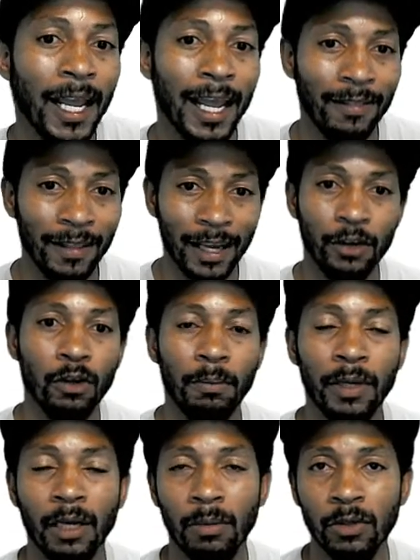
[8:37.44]
and then you'll
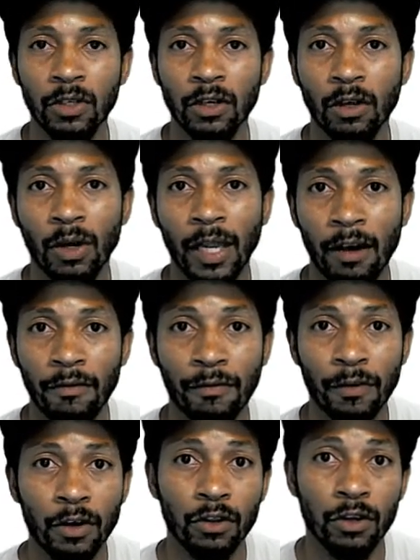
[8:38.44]
be able to go a lot
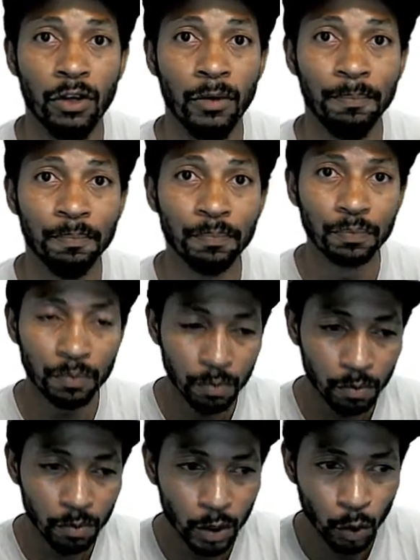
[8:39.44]
further
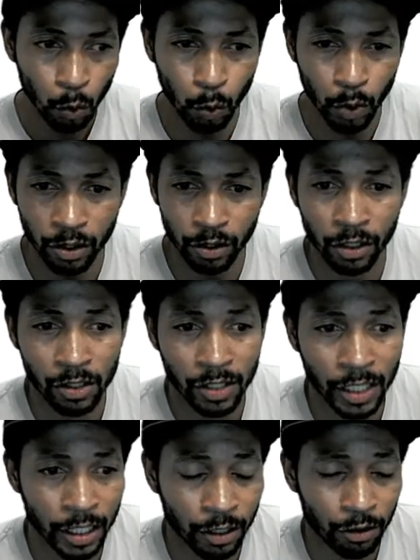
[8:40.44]
with your
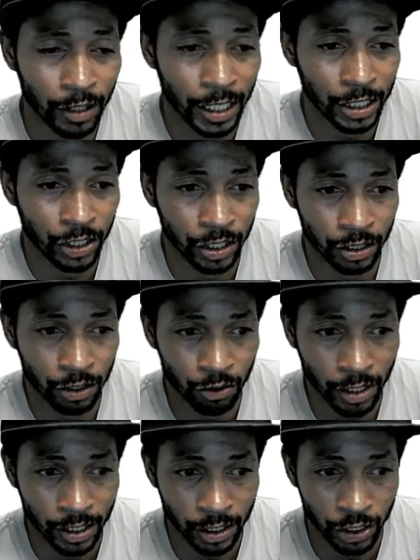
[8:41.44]
scene creations,
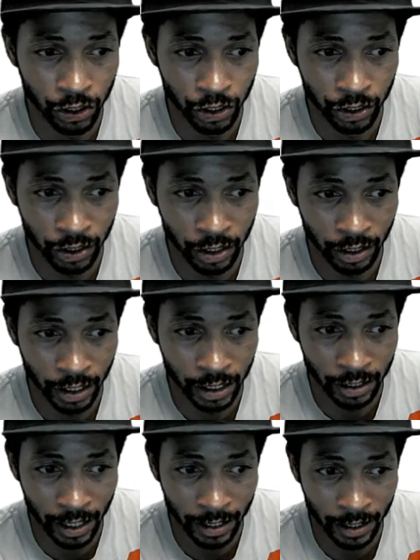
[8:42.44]
transitions, and
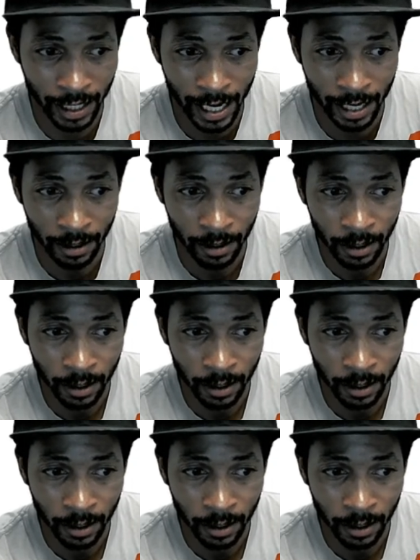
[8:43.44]
things like that.